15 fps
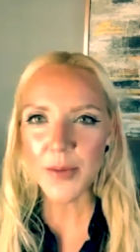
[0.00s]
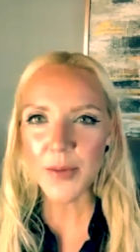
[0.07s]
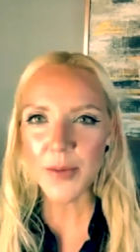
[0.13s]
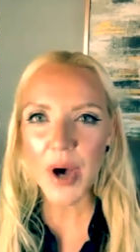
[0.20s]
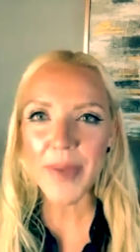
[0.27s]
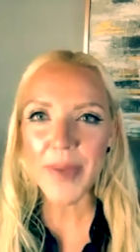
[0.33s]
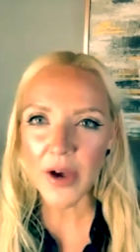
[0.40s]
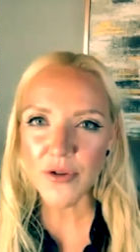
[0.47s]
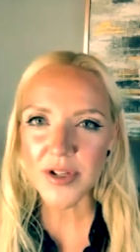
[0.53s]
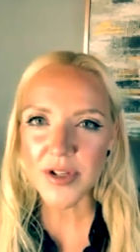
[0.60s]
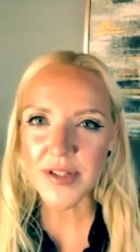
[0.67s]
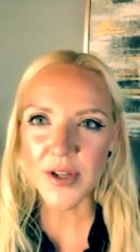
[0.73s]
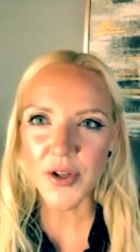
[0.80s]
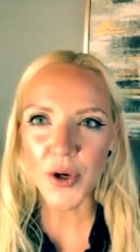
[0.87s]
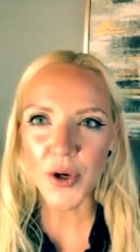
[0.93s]
about boundaries
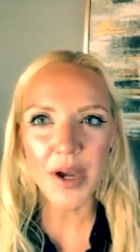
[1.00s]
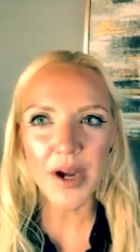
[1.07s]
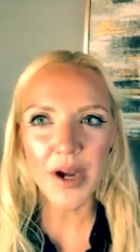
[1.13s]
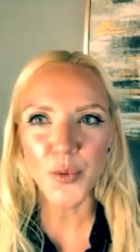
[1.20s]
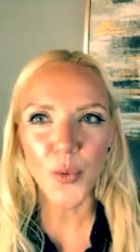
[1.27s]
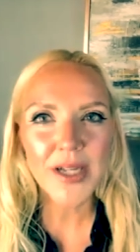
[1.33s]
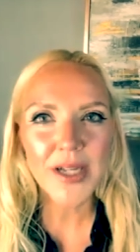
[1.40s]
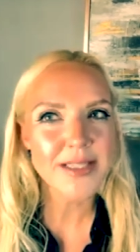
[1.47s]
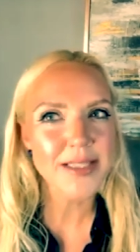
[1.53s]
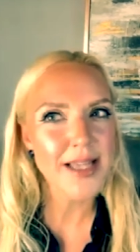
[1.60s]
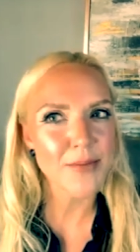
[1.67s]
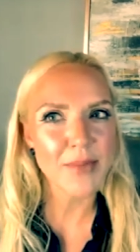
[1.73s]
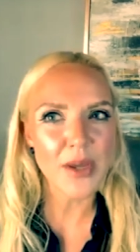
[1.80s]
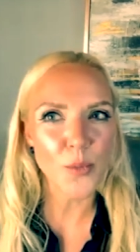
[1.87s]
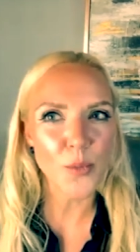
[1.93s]
in your marriage. What does
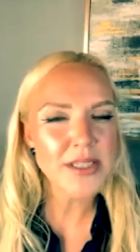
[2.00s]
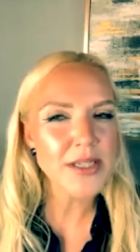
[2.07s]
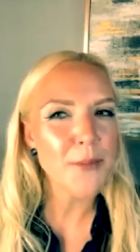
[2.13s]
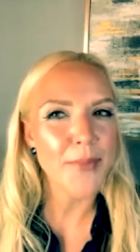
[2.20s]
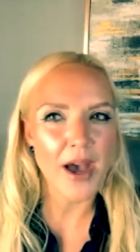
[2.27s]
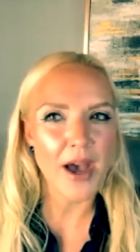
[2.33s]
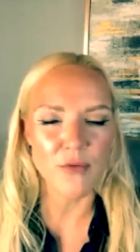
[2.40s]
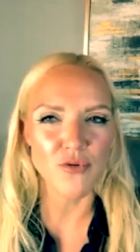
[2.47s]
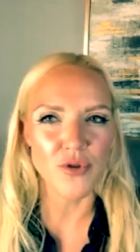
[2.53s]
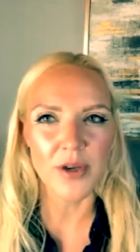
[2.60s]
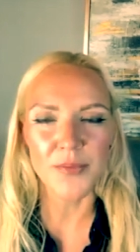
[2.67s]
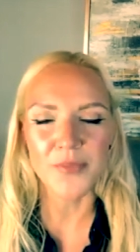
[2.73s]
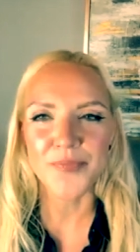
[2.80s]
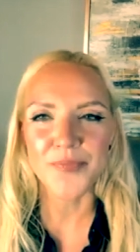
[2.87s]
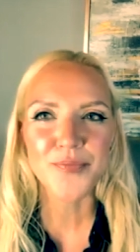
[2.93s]
that mean? What's a
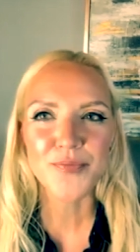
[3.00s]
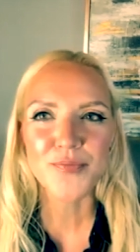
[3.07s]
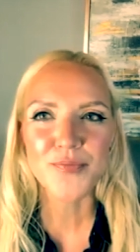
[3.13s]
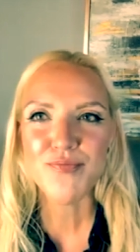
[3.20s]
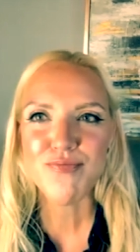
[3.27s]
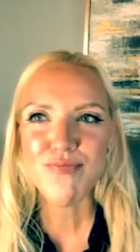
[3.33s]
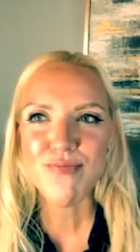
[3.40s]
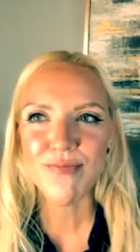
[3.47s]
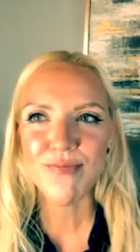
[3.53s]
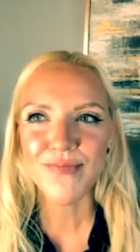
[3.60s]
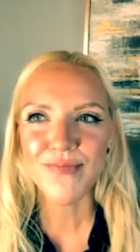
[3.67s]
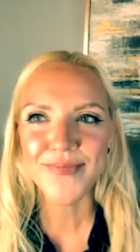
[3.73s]
boundary? A